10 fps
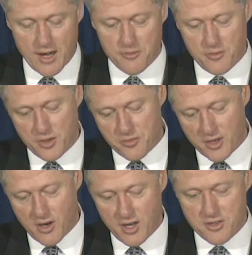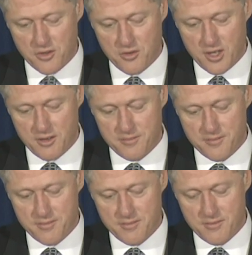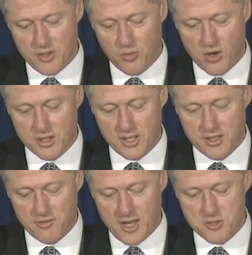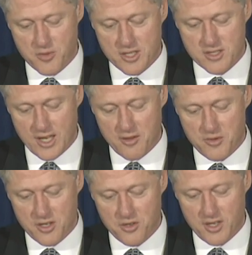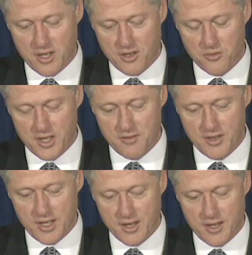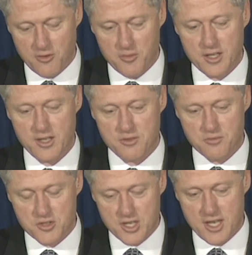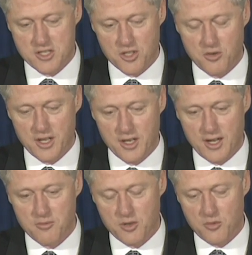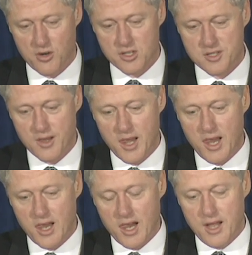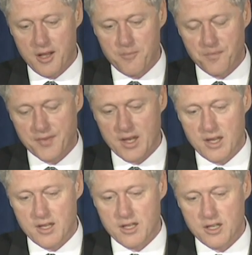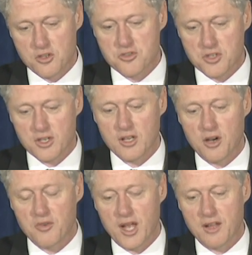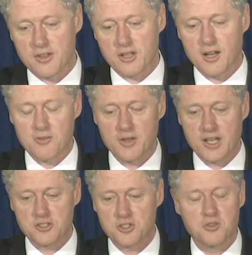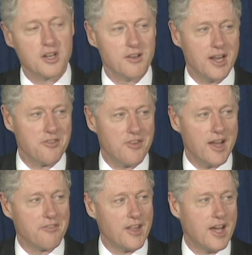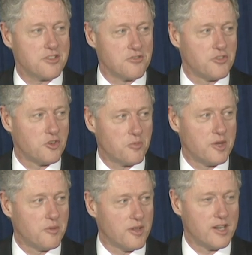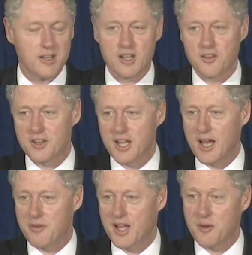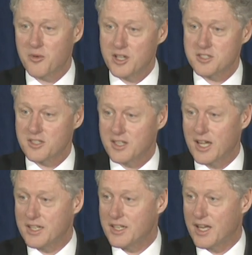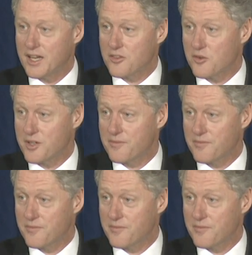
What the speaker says: With regard to the work that the Vice President and I have been doing on reinventing government and changing the way the government works, you should know now that the government has 285,000 fewer people than it did on the day I became president in 1993.